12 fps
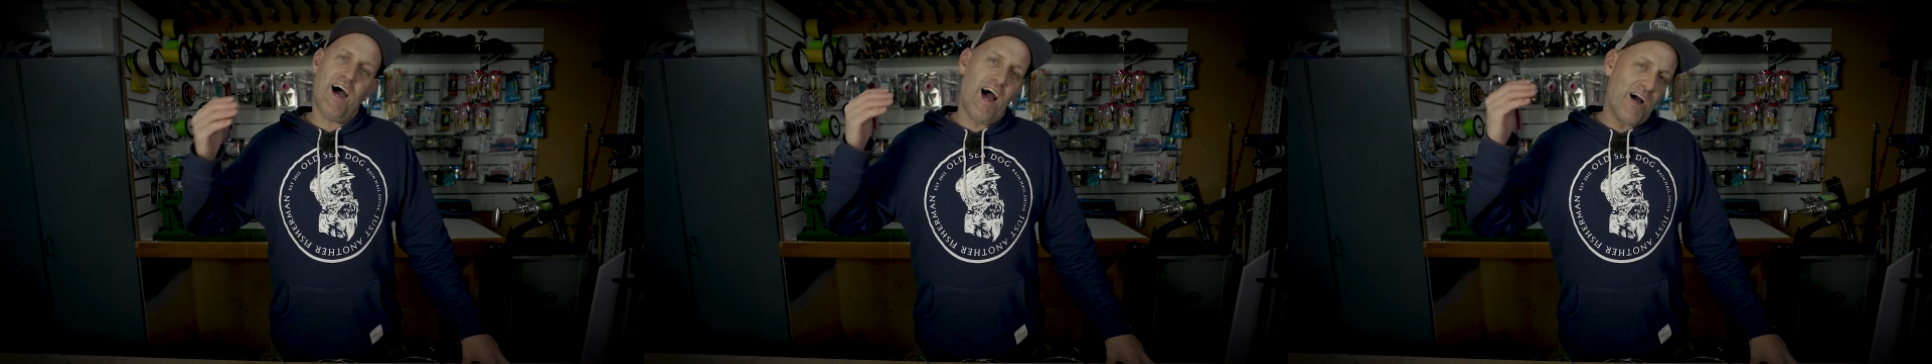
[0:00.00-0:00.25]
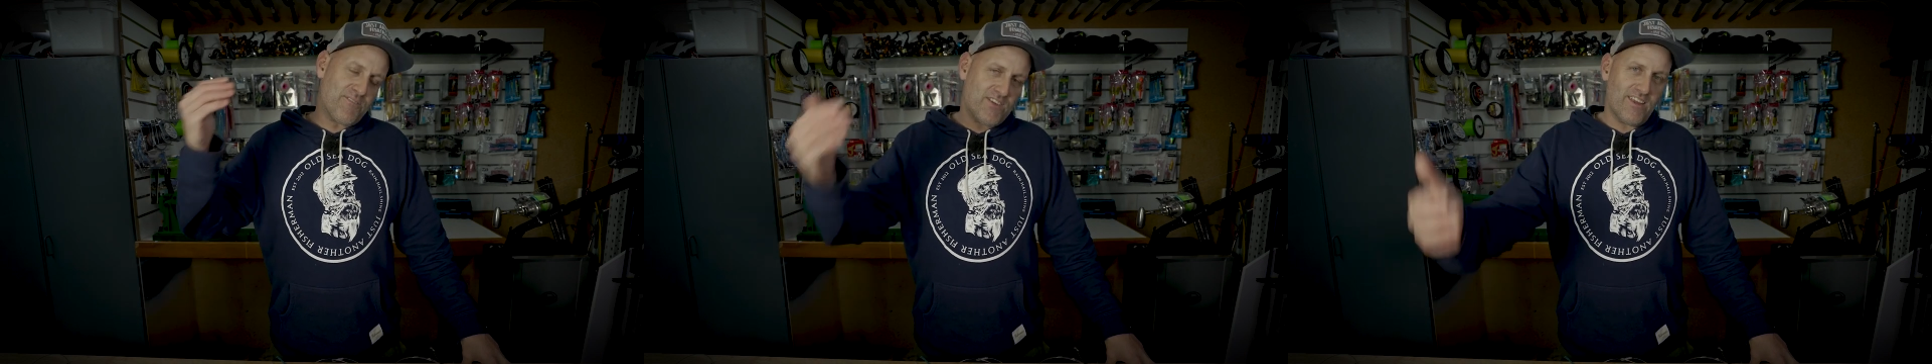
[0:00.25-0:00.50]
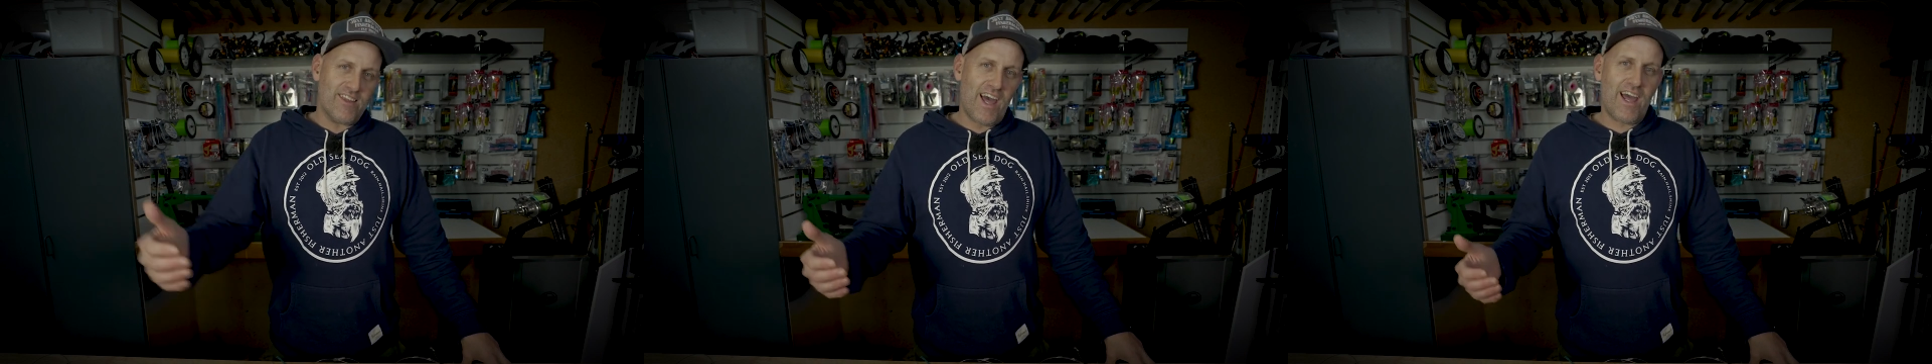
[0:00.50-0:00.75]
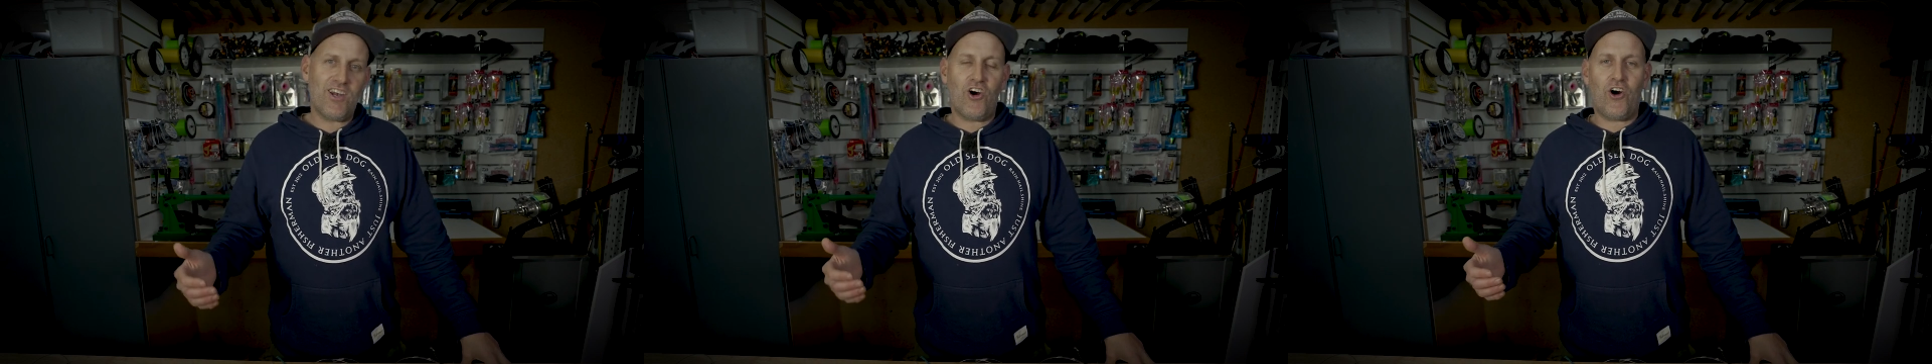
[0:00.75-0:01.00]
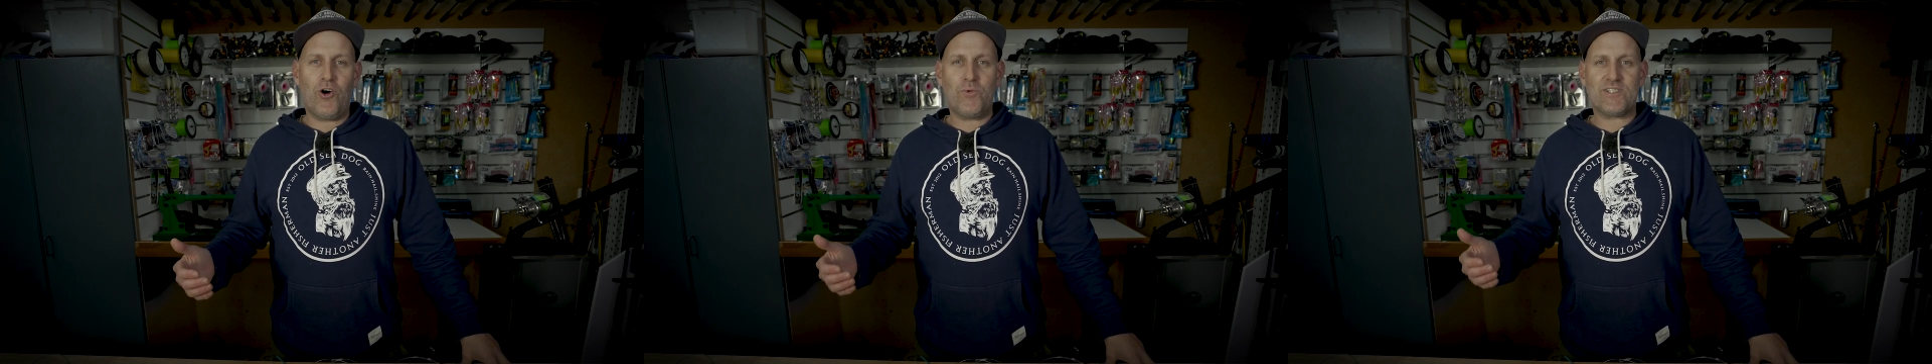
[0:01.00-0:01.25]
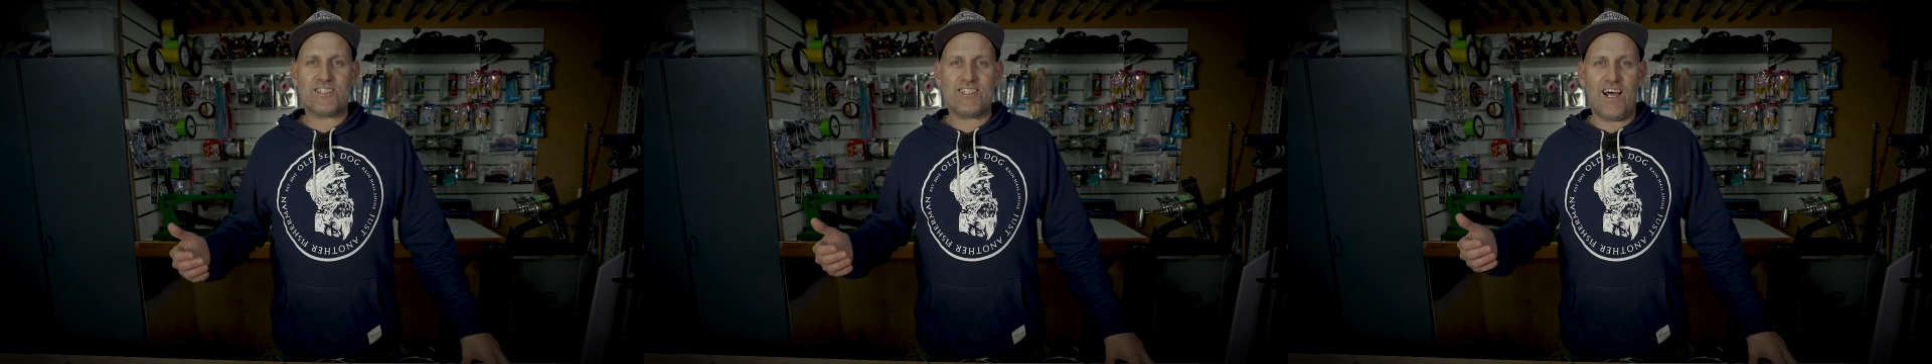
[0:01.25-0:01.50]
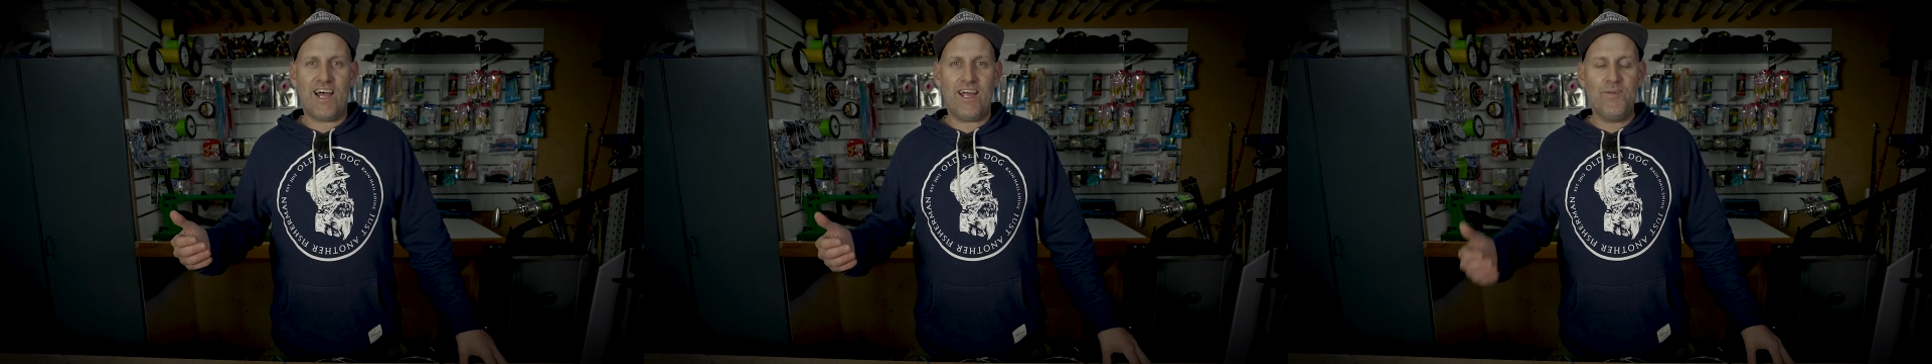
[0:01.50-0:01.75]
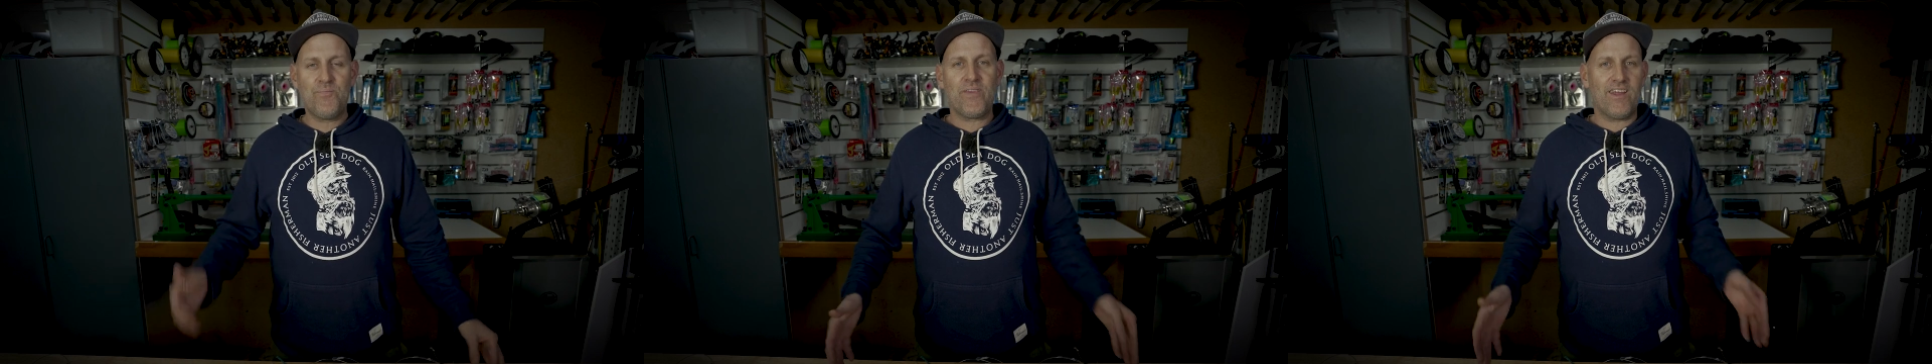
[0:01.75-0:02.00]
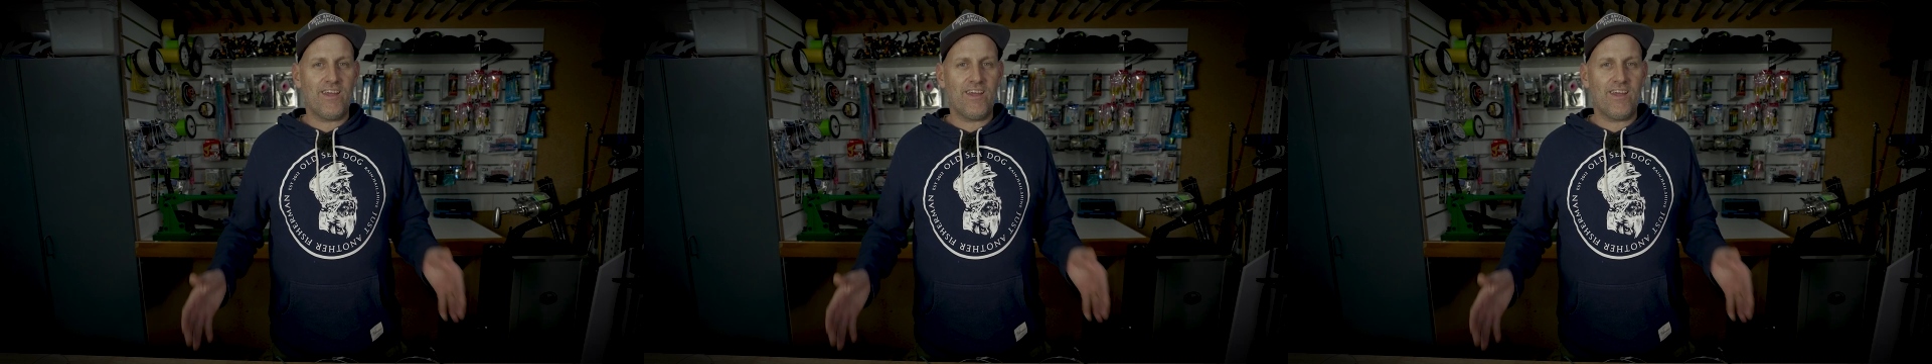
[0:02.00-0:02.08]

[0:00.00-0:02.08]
After that, I would say